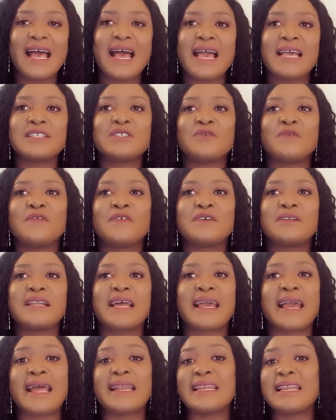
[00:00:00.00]
I used to feel
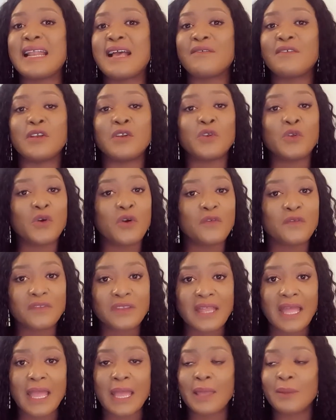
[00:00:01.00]
like I didn't have
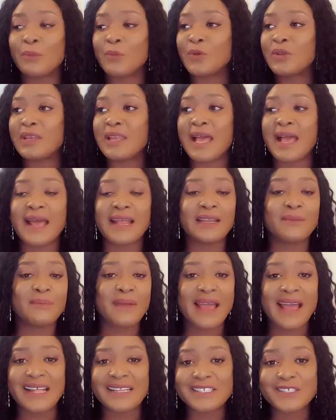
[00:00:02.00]
enough time with, I had
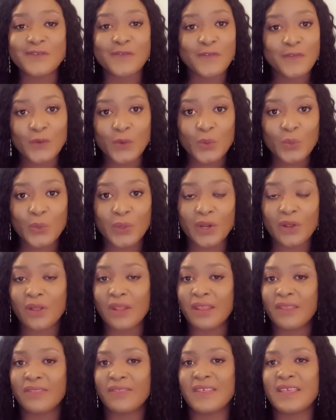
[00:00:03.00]
my hands full with
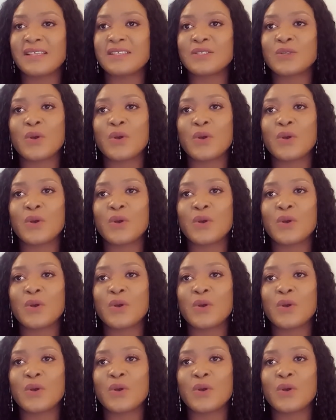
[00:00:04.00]
other things.